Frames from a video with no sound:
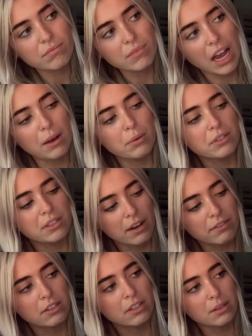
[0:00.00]
I will
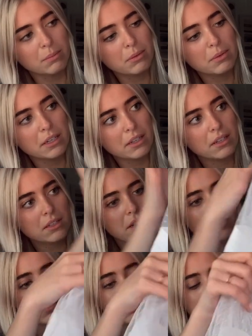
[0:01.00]
definitely be wearing this
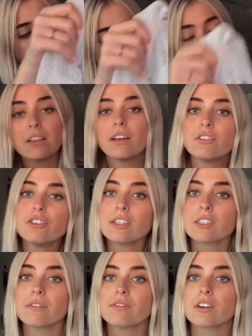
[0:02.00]
like all the time. I love to
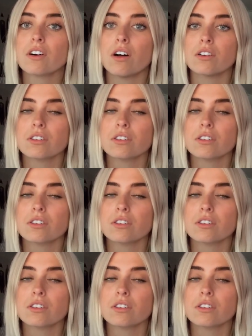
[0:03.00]
dress up for college